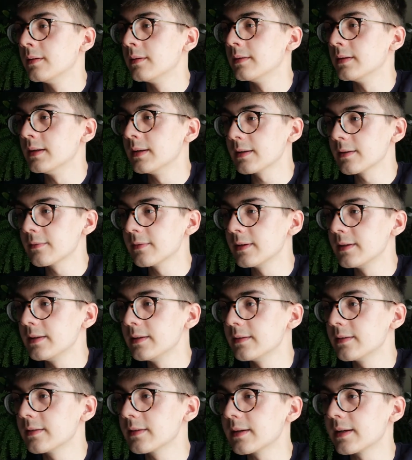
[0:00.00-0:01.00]
The next one
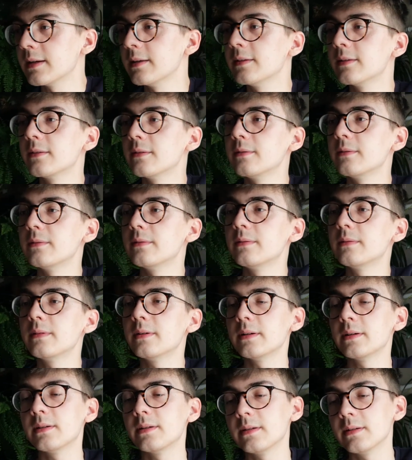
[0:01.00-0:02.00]
is Kenzo
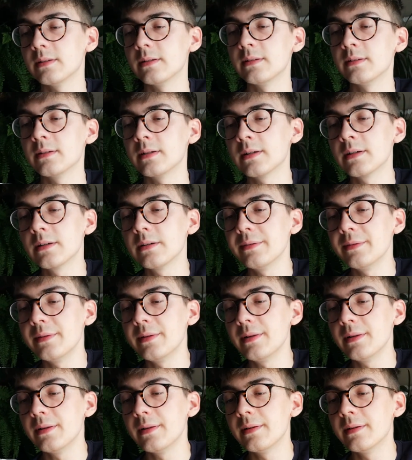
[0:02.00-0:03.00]

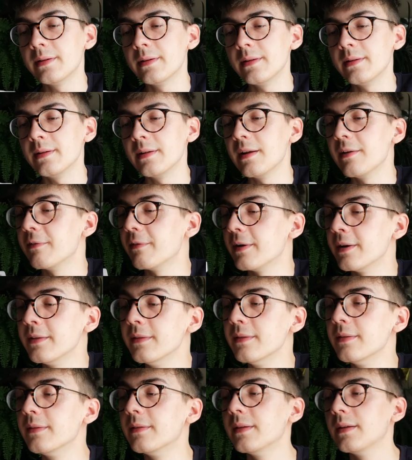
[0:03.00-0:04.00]
Jungle
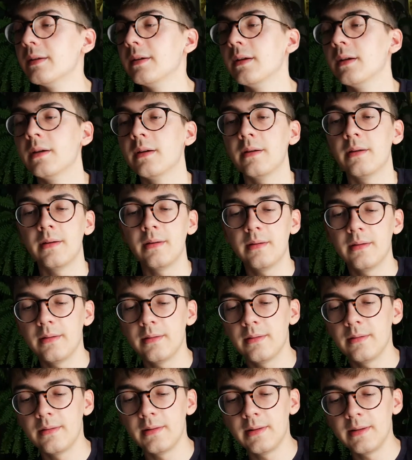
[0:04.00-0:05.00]
Elephant.
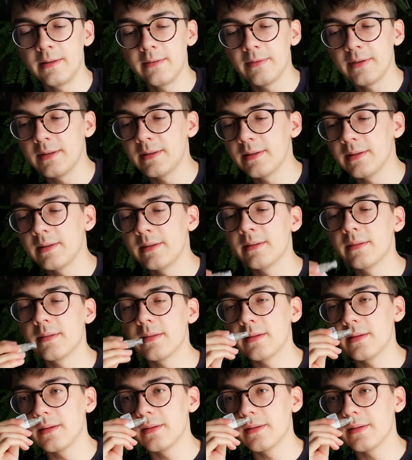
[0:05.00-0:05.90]
This one is